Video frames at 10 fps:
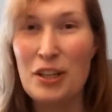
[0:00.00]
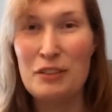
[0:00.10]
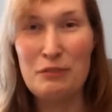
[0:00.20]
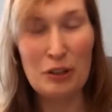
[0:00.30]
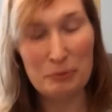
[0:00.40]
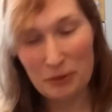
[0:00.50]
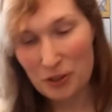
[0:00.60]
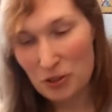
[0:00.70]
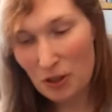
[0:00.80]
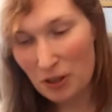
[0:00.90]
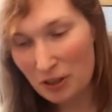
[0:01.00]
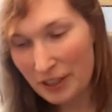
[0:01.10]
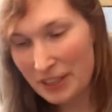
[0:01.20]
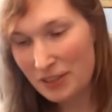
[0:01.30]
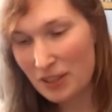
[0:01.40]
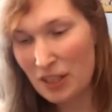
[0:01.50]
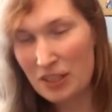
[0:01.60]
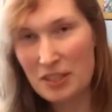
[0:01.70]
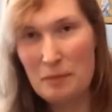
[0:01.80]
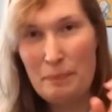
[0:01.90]
volume control. It's
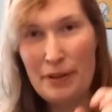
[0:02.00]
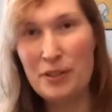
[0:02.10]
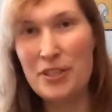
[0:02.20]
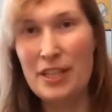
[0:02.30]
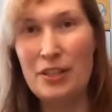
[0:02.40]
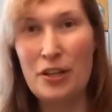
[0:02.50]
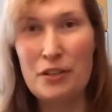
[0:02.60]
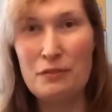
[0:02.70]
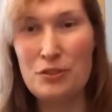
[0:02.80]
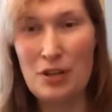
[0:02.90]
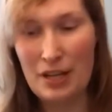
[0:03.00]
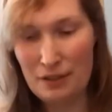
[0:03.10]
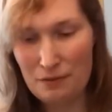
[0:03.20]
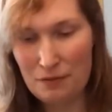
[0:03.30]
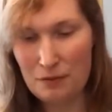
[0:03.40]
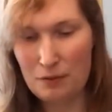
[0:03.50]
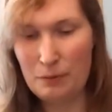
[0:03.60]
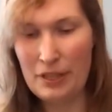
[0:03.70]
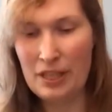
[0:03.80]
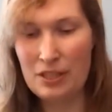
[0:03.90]
got a built-in overdrive,
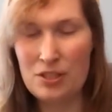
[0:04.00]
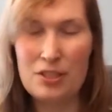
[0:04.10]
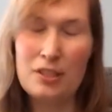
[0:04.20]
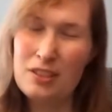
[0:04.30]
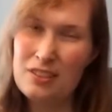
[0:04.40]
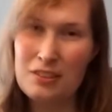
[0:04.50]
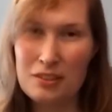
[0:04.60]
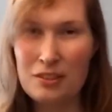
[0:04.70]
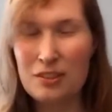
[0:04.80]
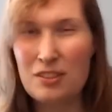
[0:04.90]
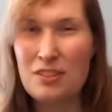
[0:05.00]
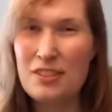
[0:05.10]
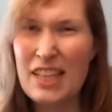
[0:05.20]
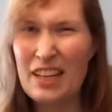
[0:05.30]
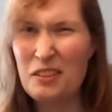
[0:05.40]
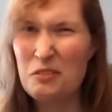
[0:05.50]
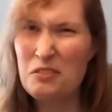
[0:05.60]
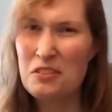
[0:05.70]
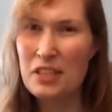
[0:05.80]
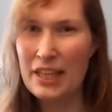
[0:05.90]
which
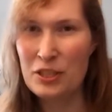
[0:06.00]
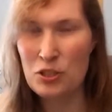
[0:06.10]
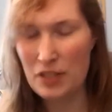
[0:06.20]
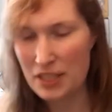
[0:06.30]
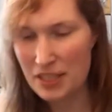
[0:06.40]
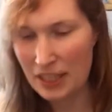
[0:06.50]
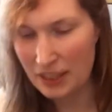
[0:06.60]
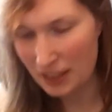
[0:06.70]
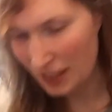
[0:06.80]
sounds interesting,